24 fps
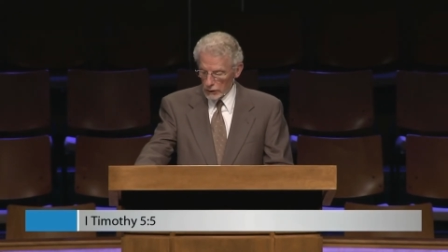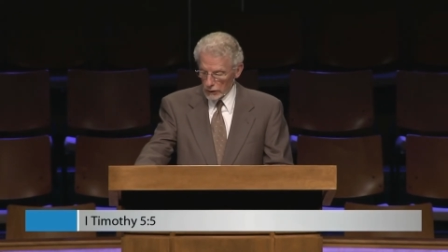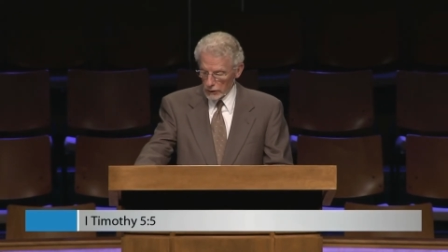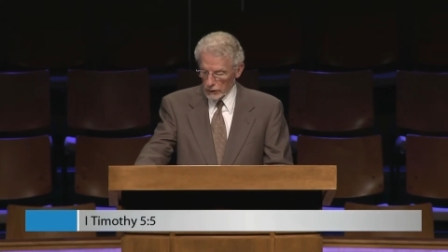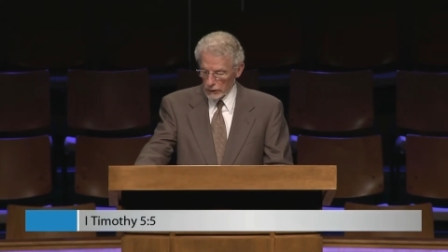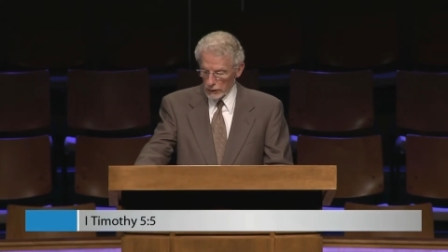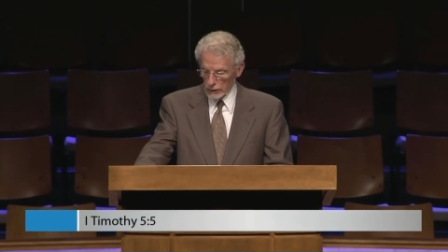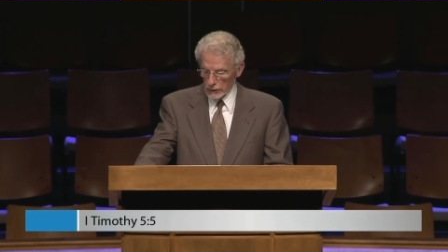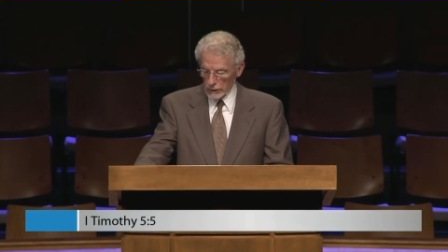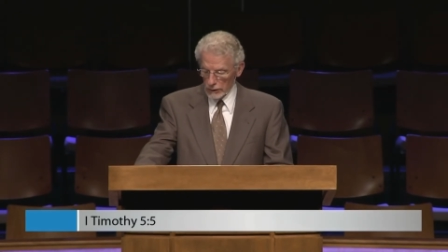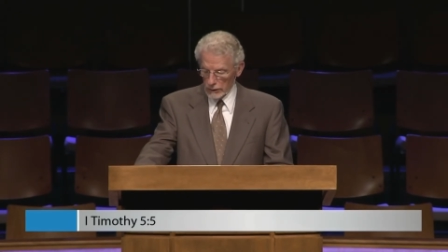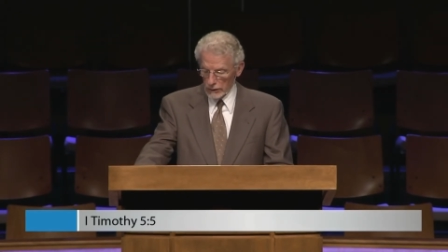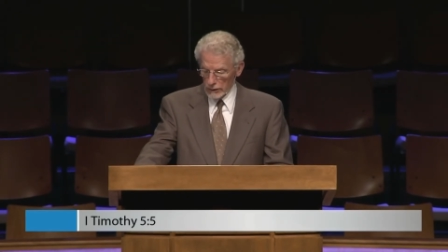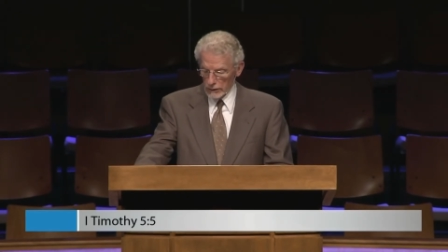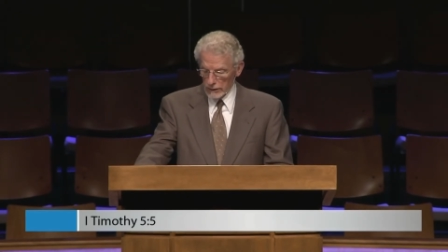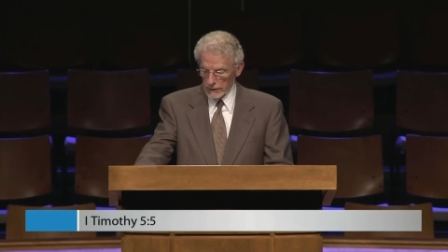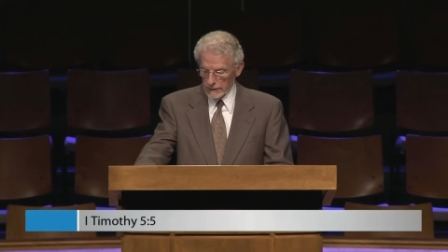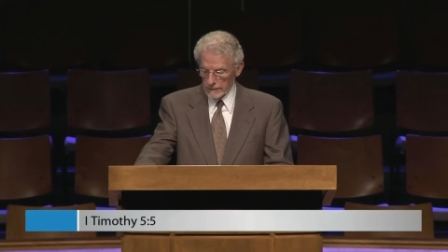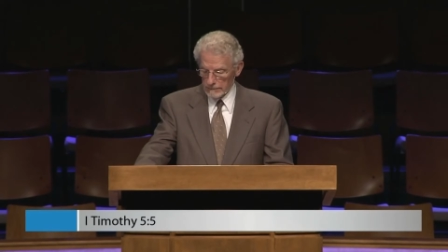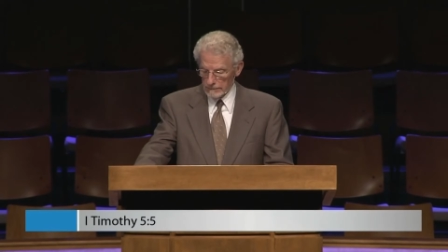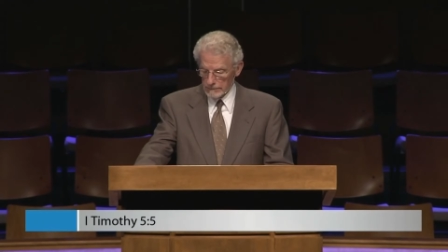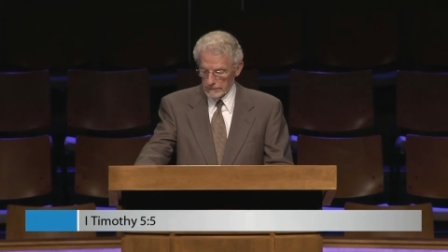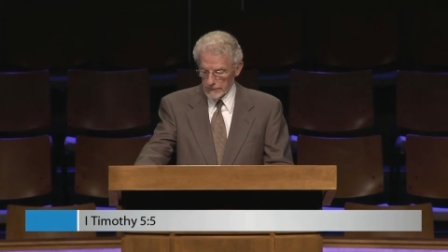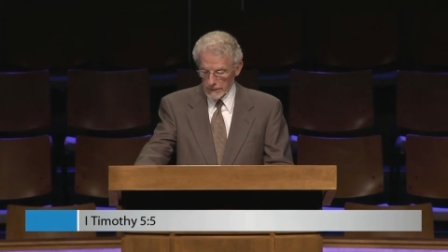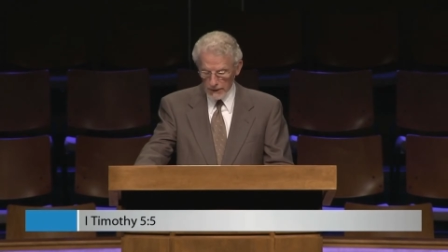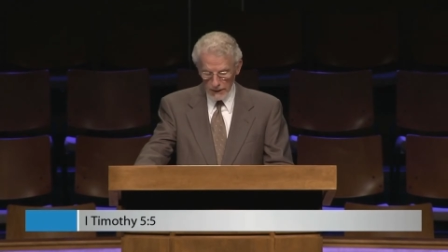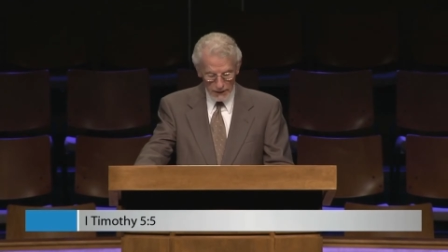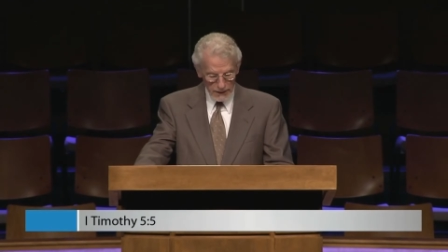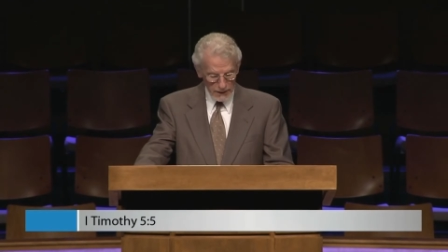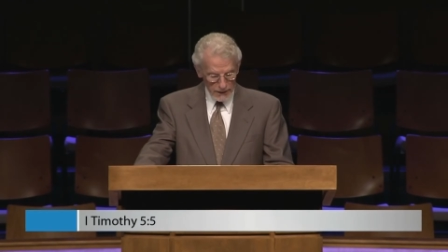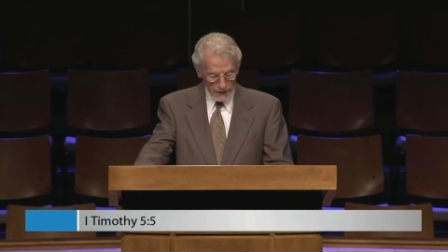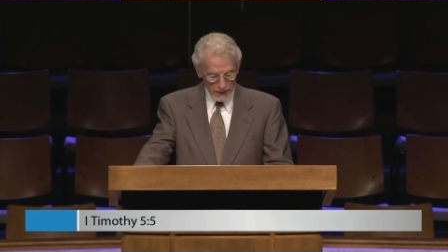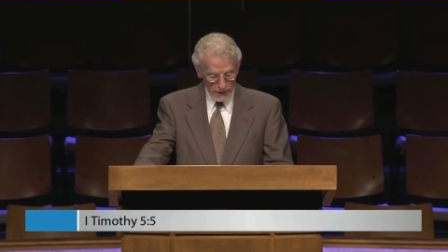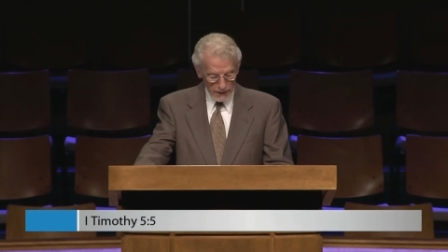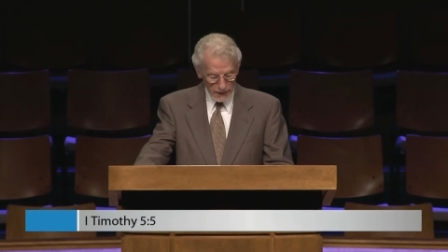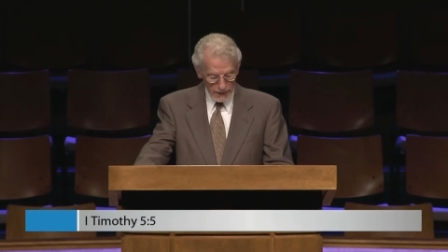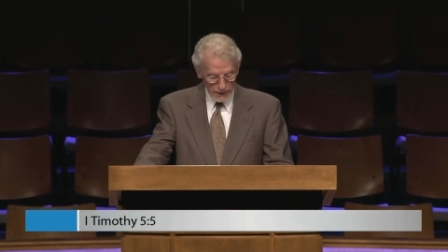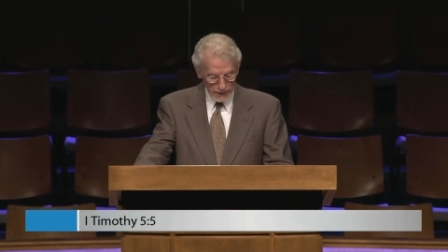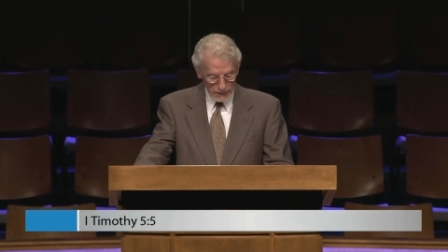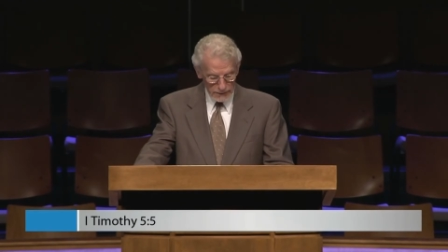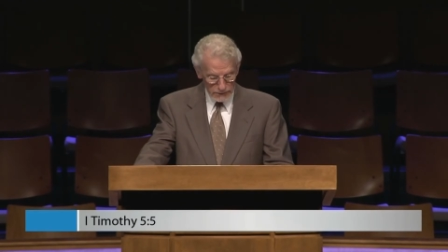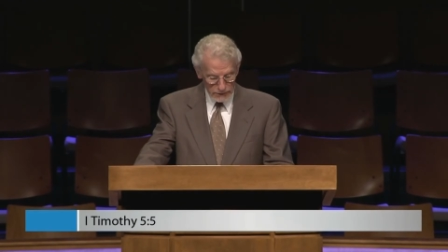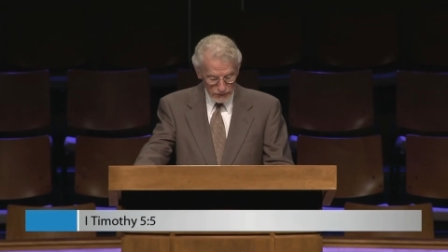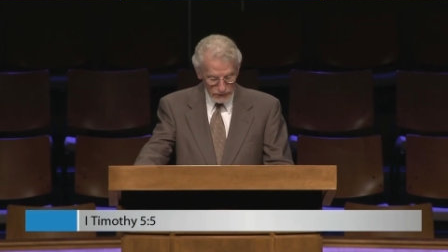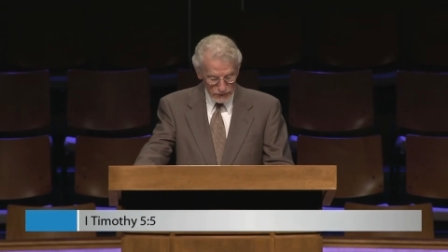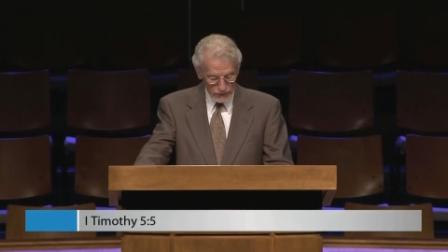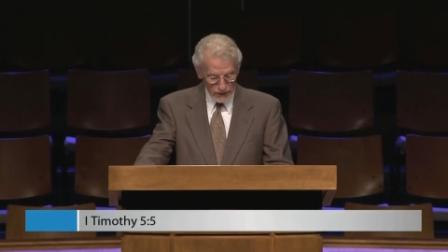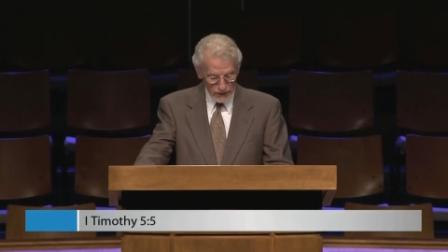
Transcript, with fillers: her. Uh, she's